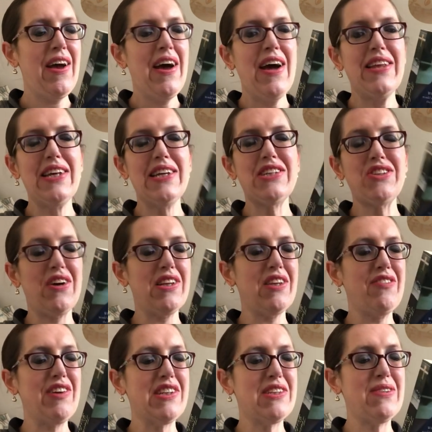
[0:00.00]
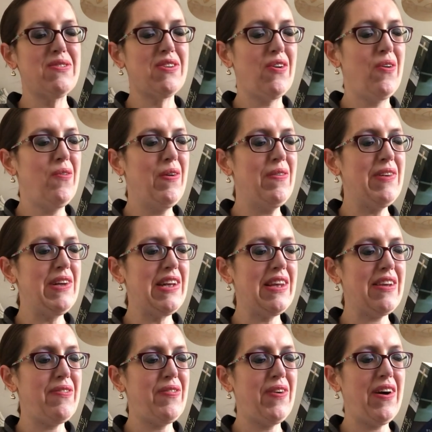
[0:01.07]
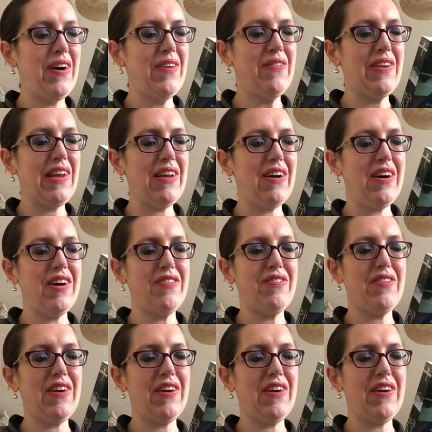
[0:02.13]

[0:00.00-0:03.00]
And this struck the victims are all women in the prime of their life.